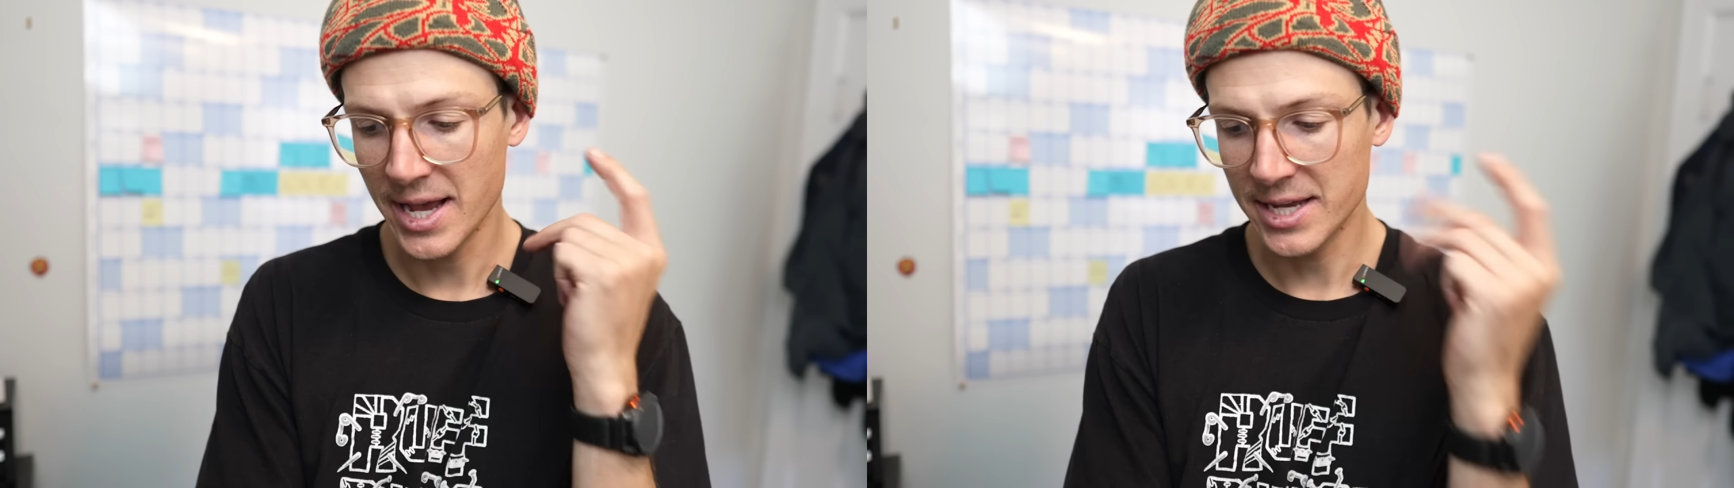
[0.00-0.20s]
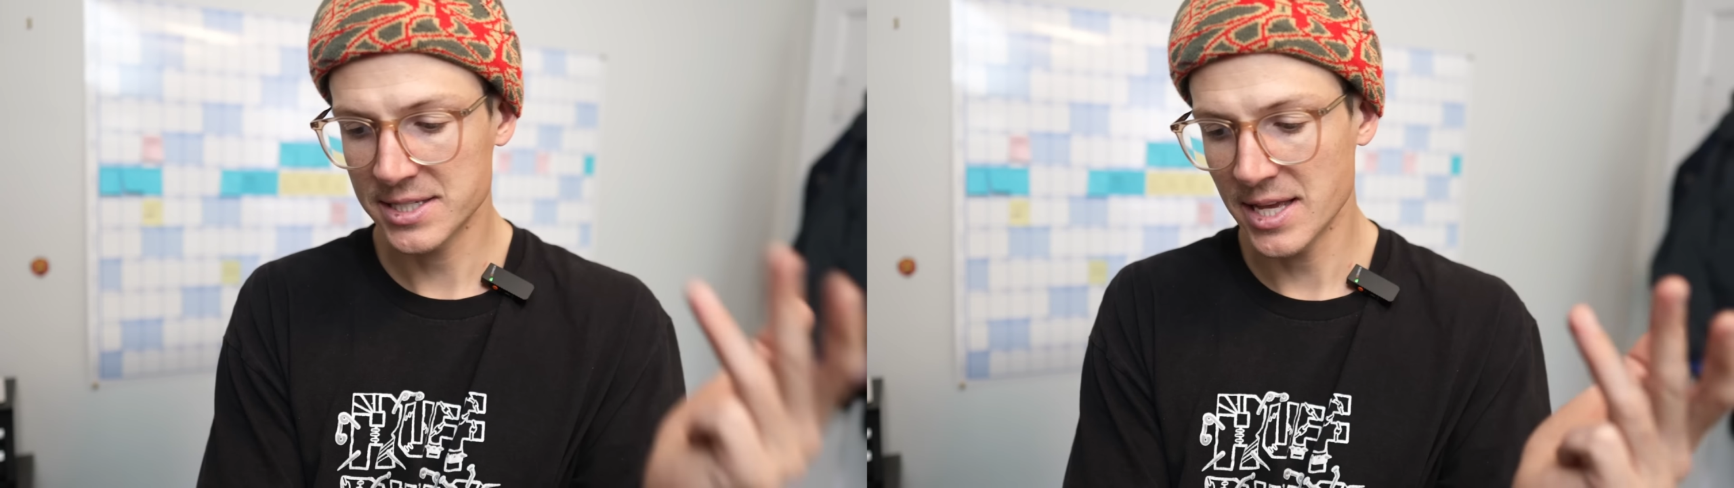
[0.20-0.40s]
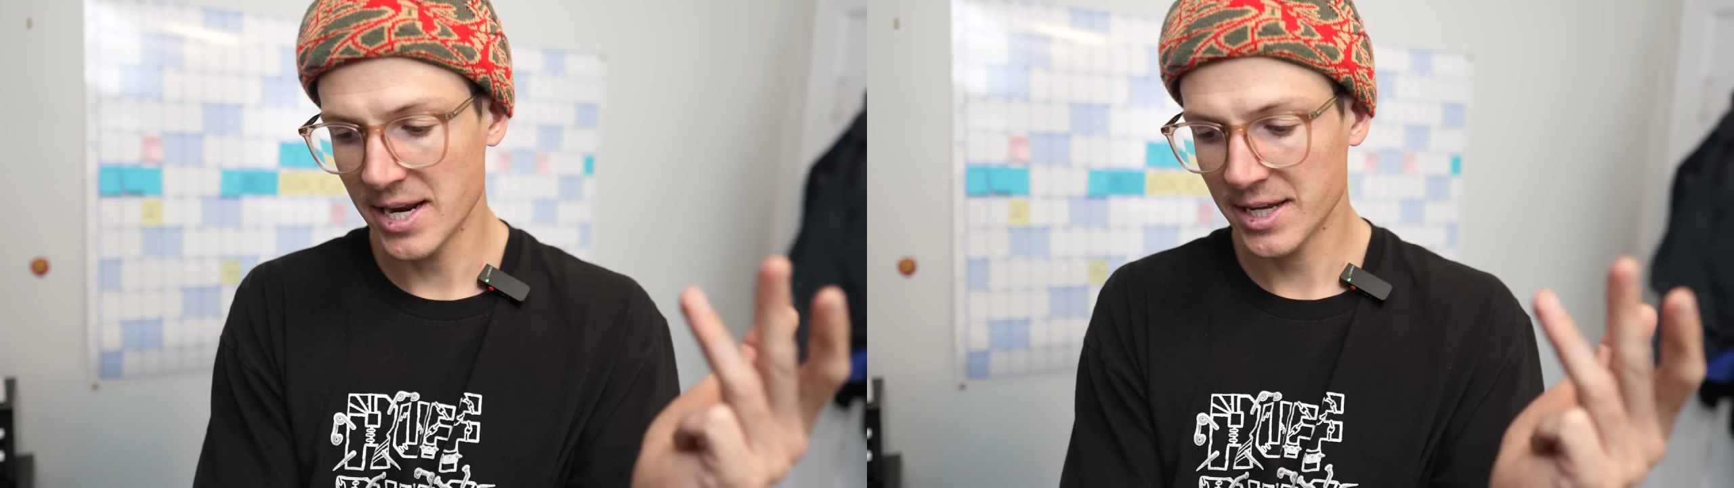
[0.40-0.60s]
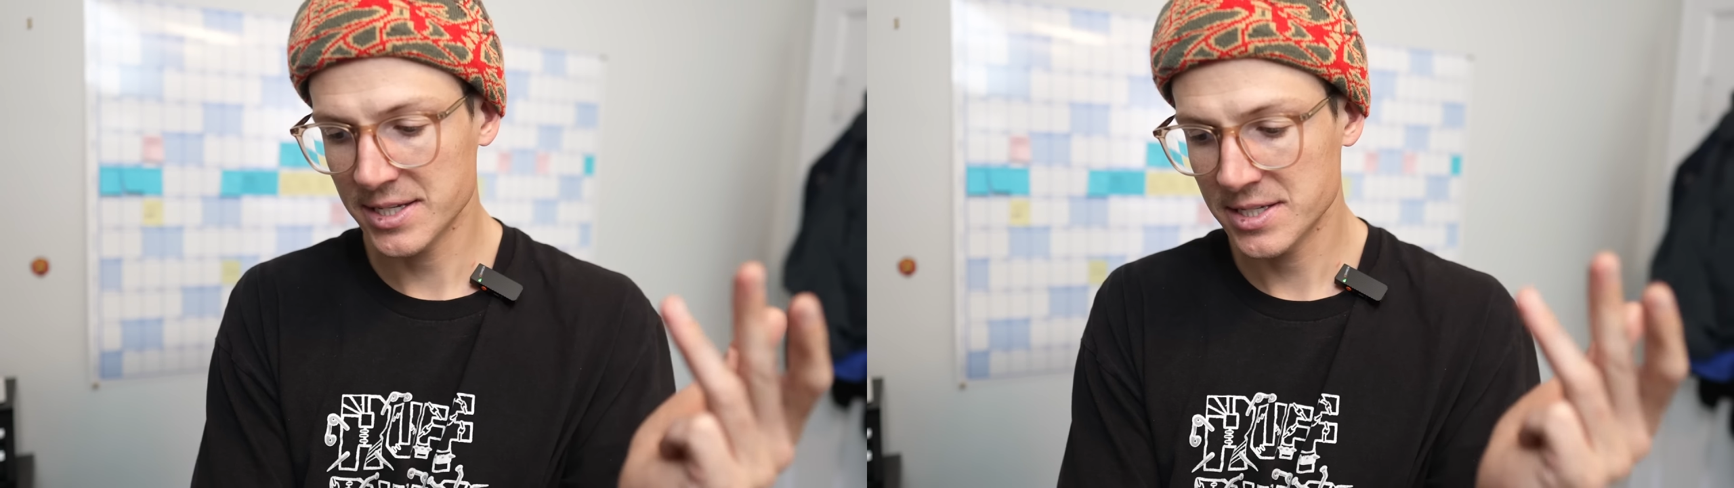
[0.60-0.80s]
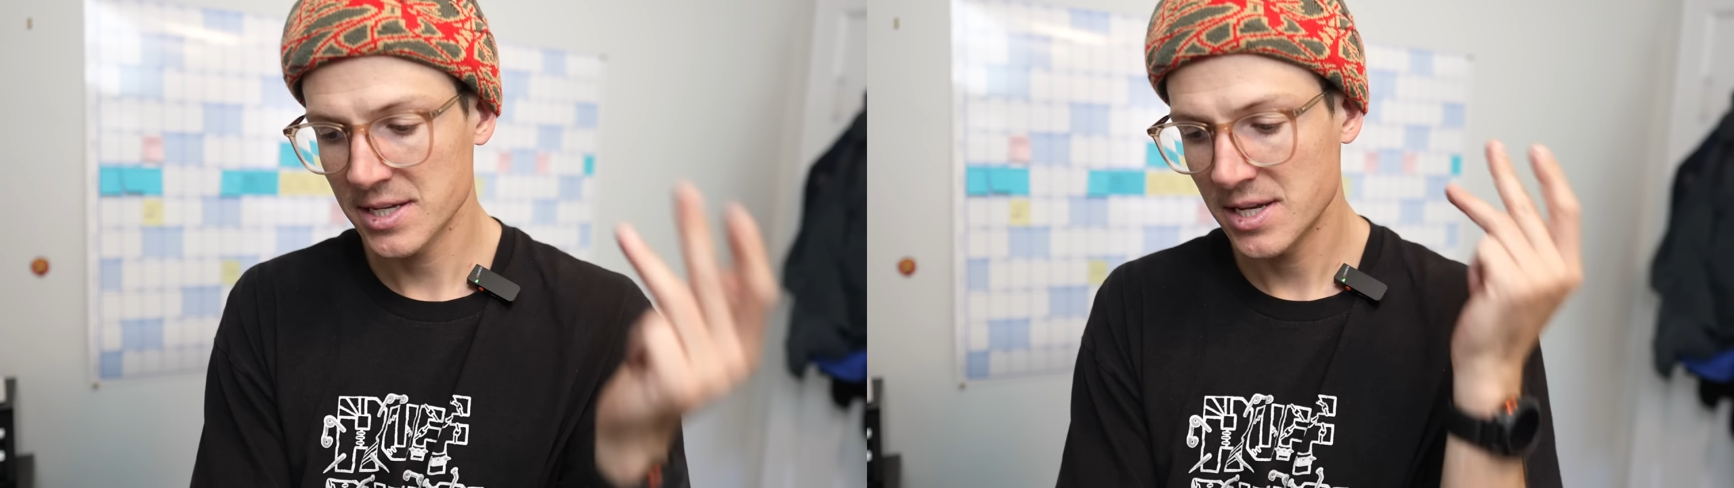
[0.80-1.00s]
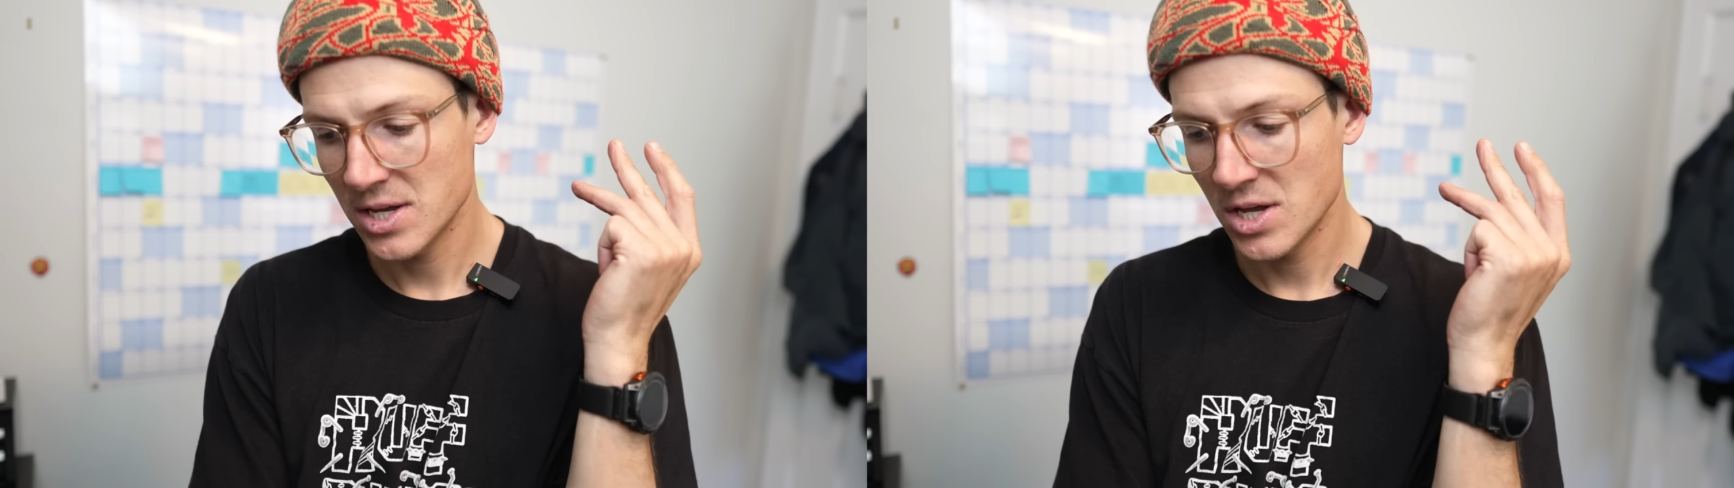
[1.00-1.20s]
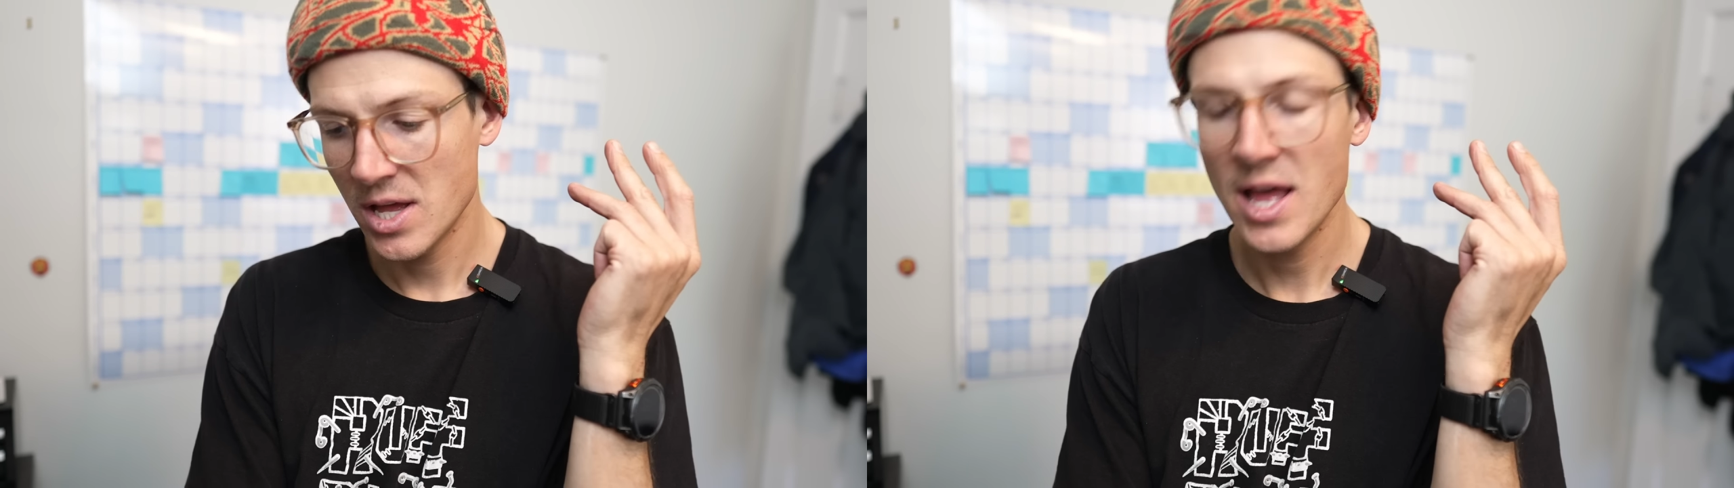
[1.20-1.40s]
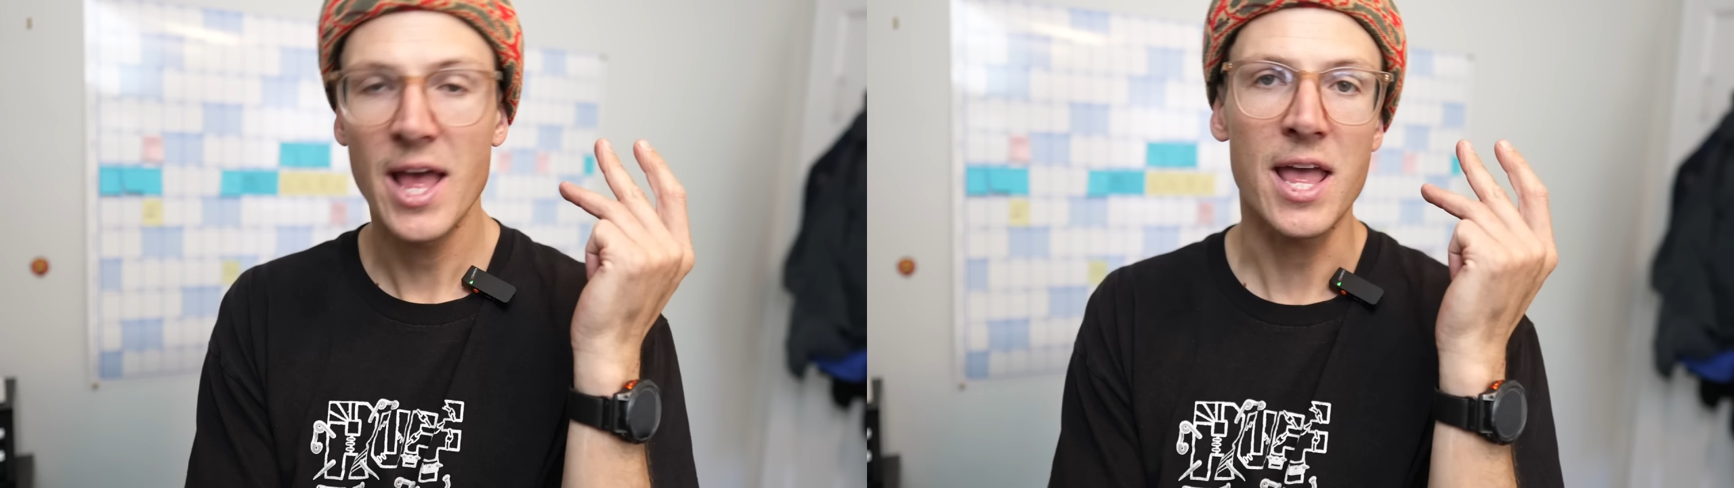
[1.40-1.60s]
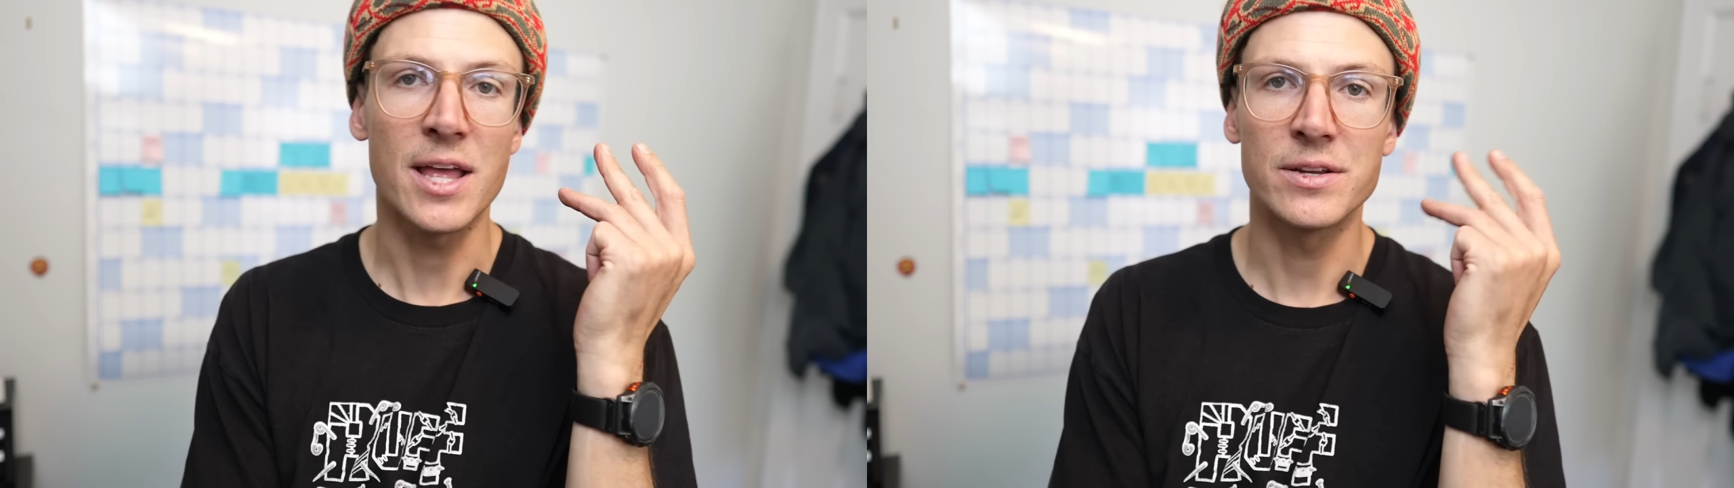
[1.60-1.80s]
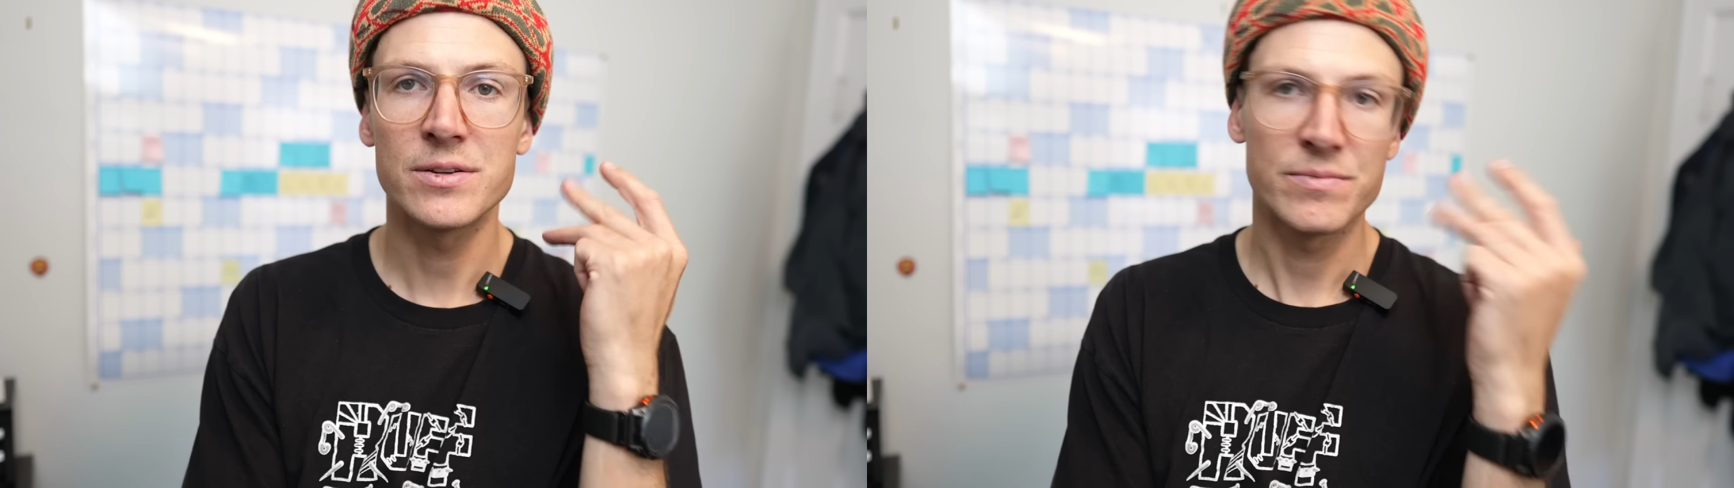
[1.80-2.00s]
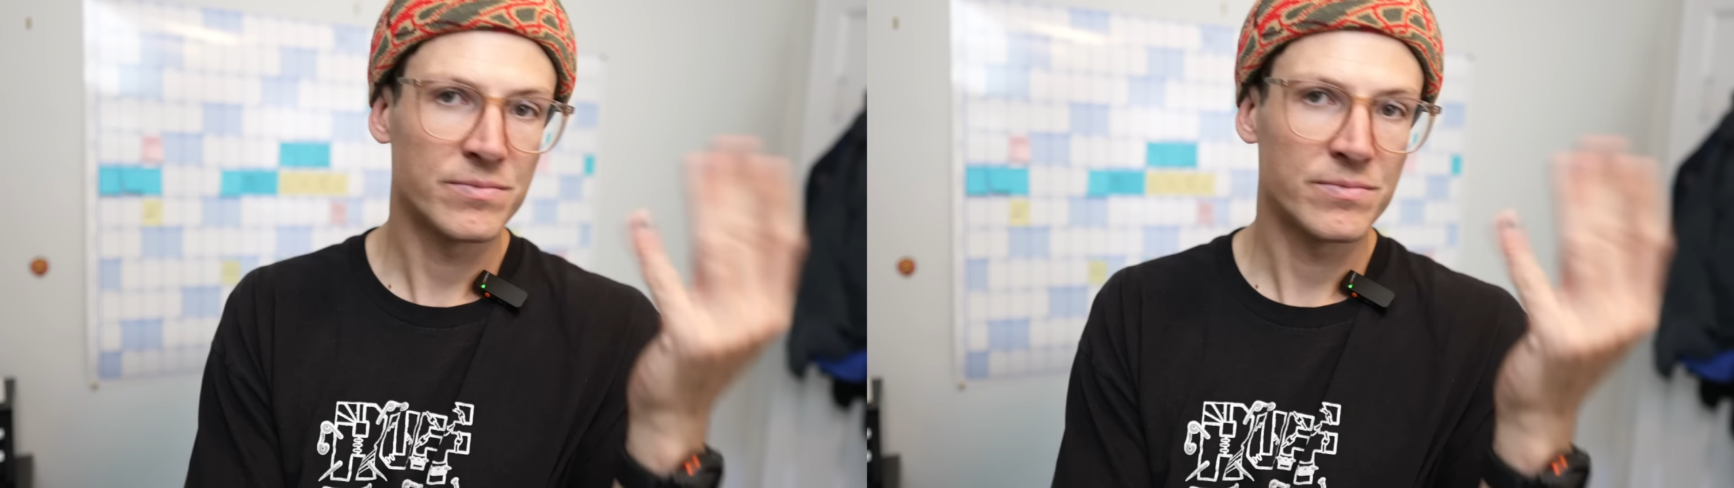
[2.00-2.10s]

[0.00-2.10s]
aesthetics, and